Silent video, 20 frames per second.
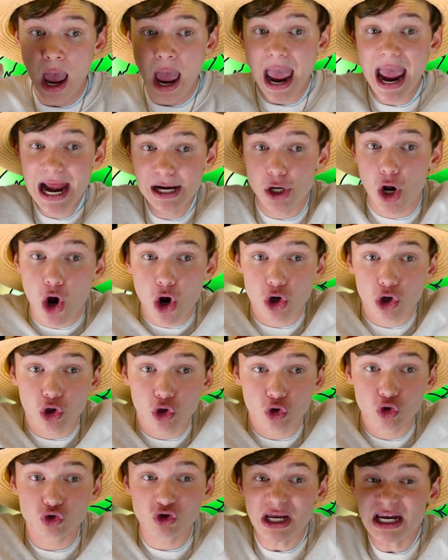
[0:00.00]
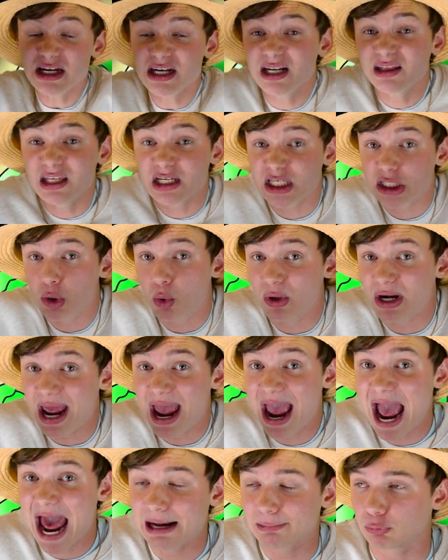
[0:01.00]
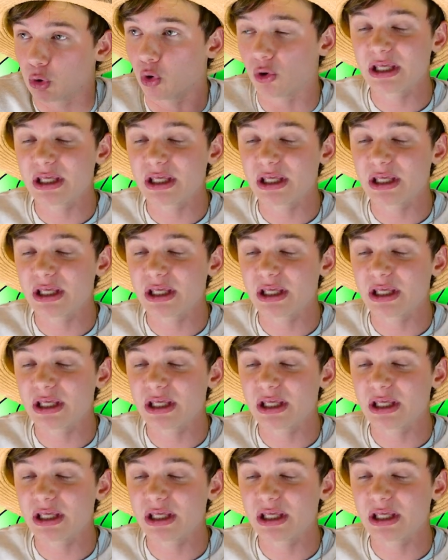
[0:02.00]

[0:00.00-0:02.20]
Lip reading: And he did this to an admiral.